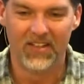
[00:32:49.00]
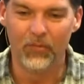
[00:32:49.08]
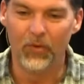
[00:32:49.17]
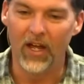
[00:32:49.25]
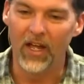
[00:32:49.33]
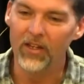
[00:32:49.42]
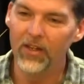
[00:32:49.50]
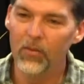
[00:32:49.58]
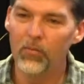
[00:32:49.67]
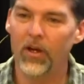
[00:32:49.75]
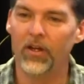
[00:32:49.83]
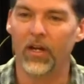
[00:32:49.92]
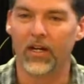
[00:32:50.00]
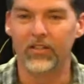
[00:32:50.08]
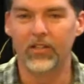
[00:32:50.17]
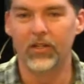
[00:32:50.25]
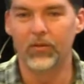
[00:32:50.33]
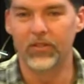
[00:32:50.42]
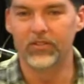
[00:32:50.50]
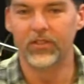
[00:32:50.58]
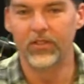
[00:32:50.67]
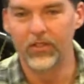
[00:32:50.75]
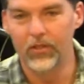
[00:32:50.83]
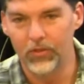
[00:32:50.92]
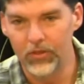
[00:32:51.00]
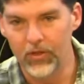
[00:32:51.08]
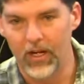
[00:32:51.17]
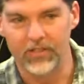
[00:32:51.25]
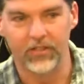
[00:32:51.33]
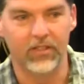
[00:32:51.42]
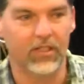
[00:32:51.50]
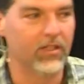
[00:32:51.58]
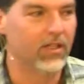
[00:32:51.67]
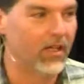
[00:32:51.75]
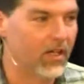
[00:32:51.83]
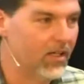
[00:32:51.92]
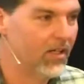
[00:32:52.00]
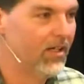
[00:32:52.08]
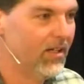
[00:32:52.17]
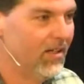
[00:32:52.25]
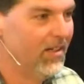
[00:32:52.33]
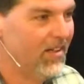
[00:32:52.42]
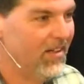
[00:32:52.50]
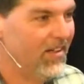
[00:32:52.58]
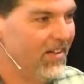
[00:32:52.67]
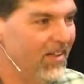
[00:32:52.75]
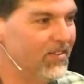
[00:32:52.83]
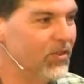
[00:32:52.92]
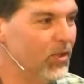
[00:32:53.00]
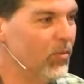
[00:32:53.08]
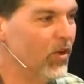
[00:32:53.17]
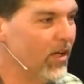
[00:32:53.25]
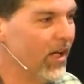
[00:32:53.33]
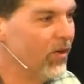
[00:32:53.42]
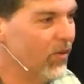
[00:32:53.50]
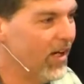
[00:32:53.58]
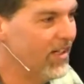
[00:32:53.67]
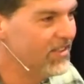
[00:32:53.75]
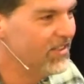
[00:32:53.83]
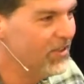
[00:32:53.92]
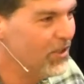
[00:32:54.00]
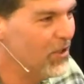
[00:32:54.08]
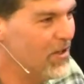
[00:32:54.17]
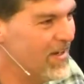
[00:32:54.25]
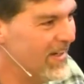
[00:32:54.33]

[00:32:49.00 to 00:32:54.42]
And when I hit that button, I can tell you what it's going to do when you actually get there. It's going to bring out a rage in you.